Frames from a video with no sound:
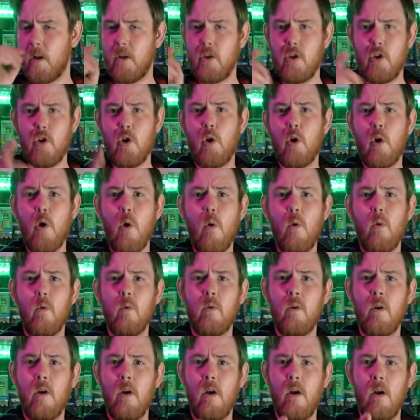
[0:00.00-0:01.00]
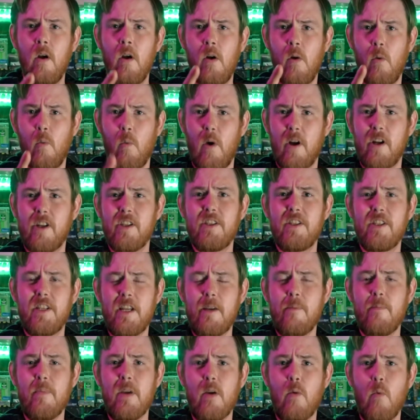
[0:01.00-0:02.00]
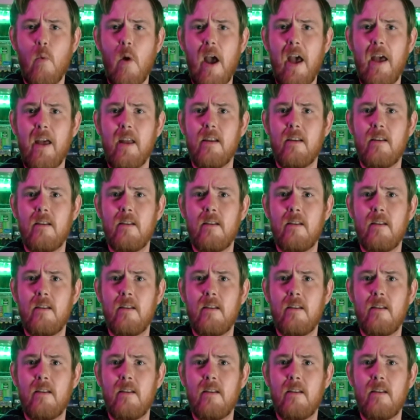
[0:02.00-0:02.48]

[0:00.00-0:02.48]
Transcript: You don't wanna see me wet.